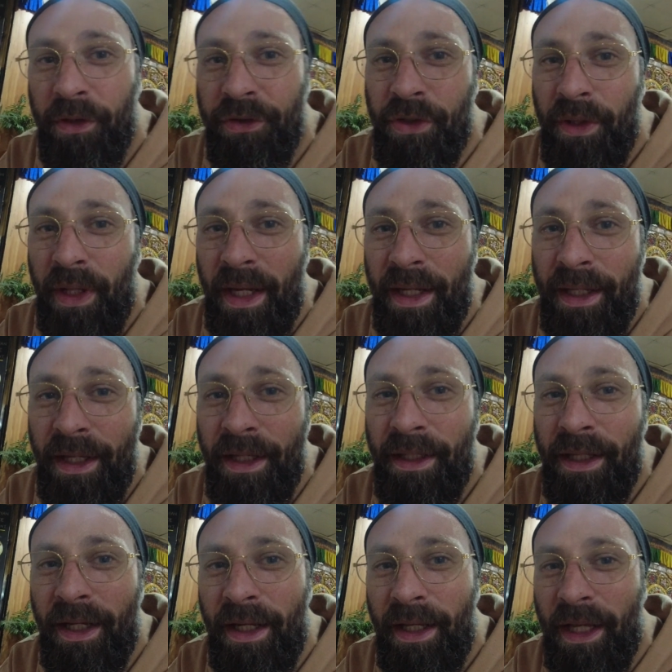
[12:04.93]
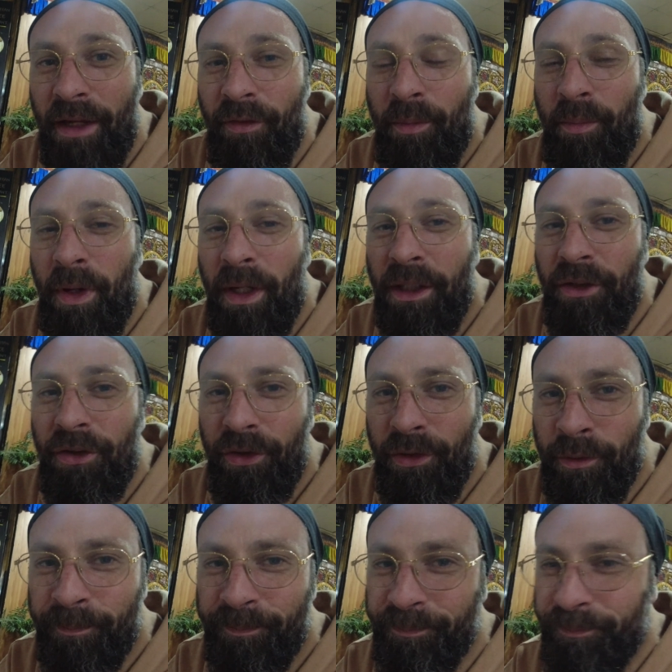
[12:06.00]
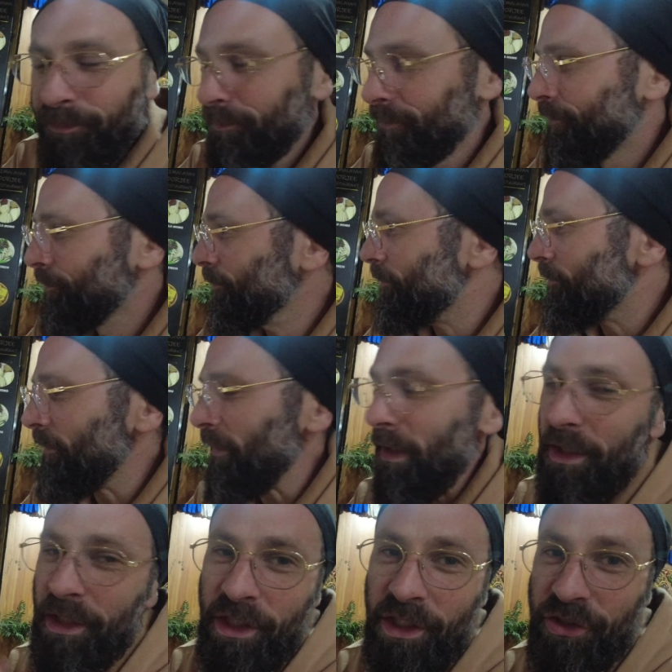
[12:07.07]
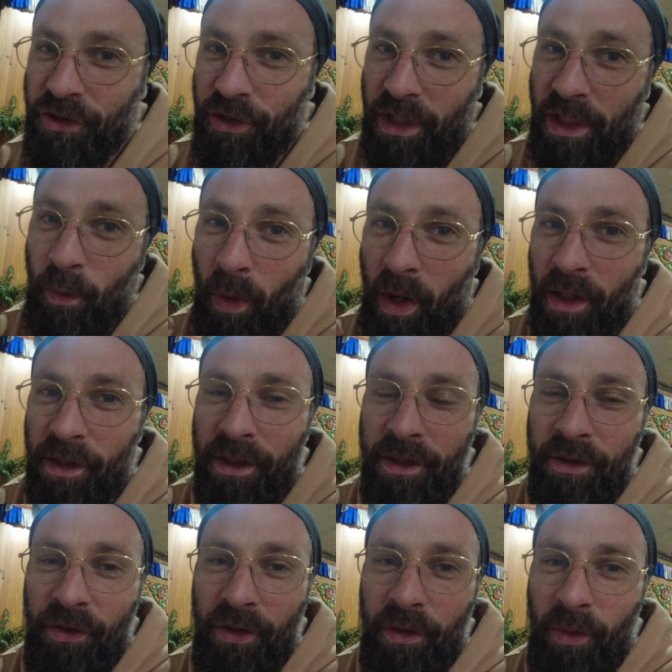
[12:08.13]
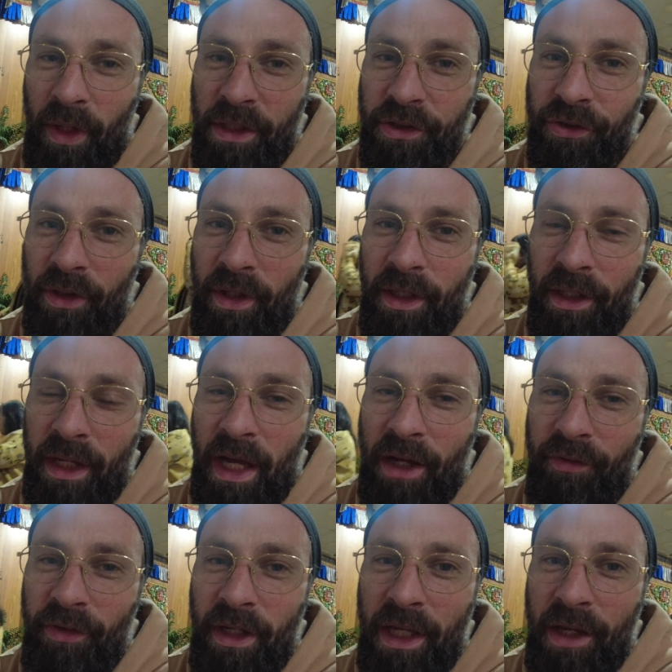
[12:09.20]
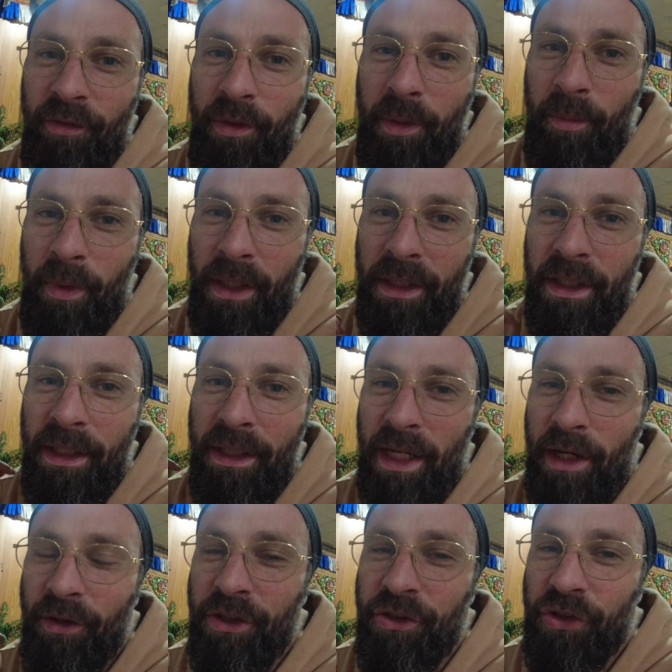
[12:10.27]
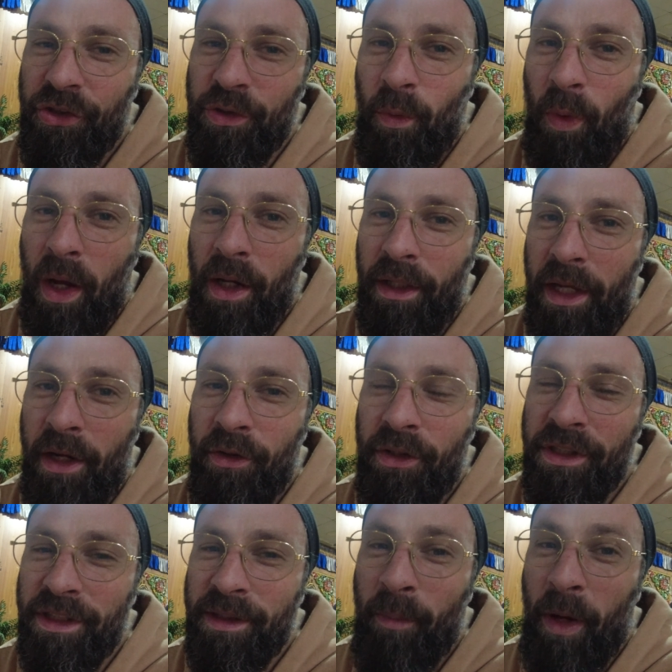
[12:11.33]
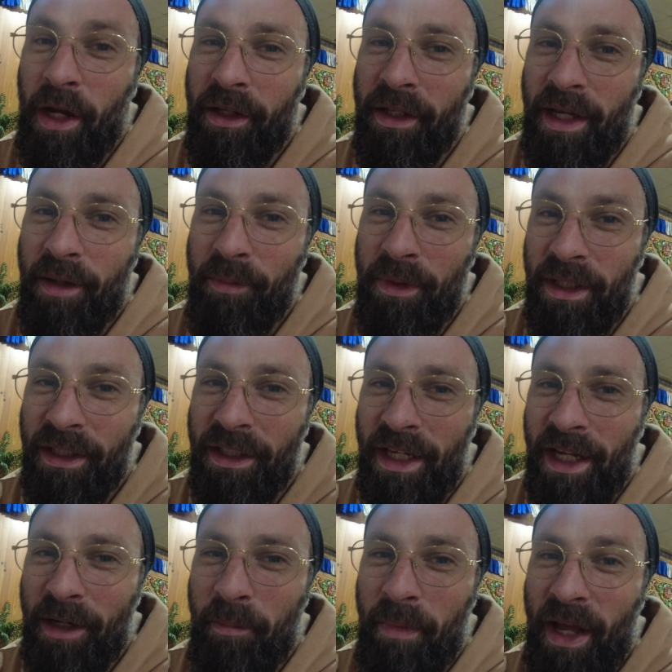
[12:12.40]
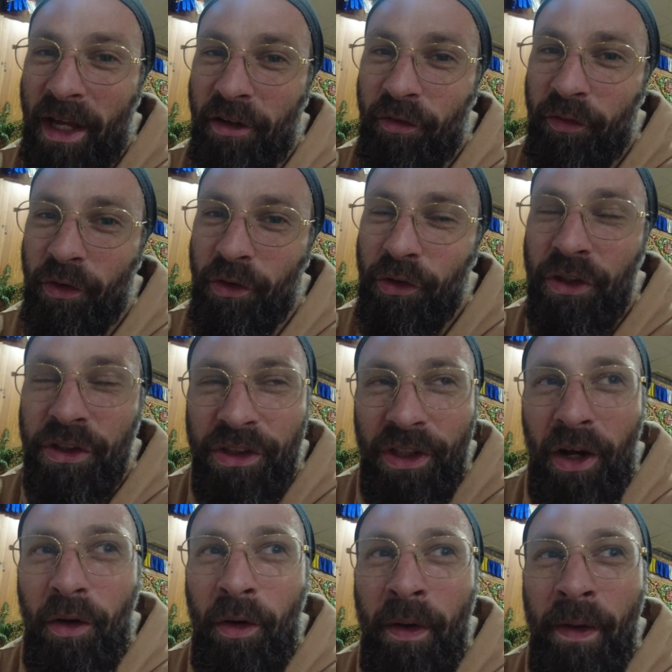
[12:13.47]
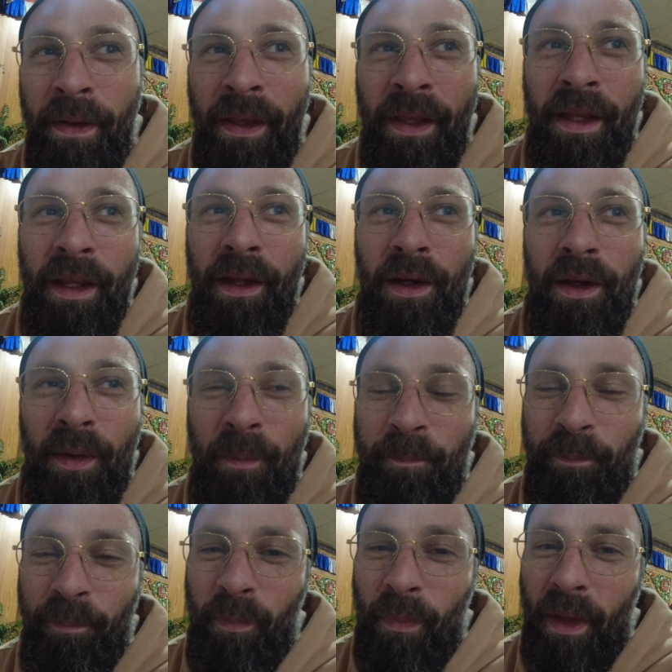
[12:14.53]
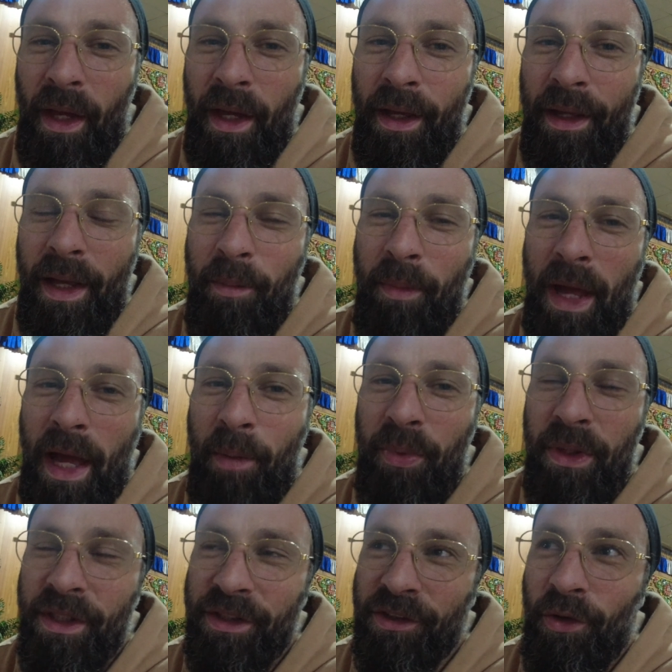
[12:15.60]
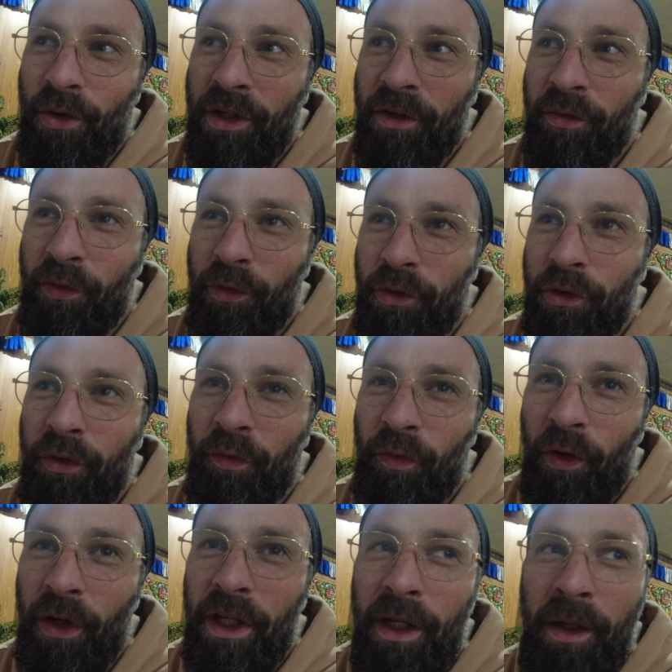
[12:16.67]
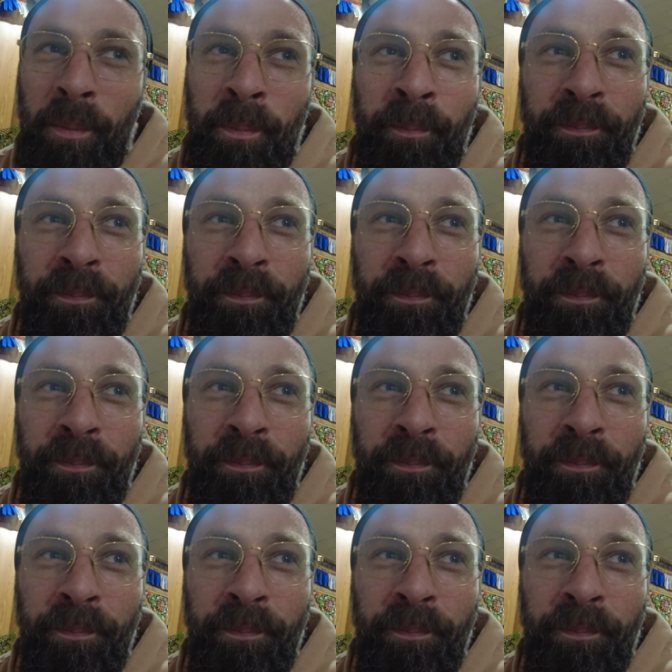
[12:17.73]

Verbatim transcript: So that kid that I gave the money to, he just he walked into the restaurant after I gave him the money, and now he just walked out and smiled at me, and he had a bag of food. So I'm happy it's going to food for him.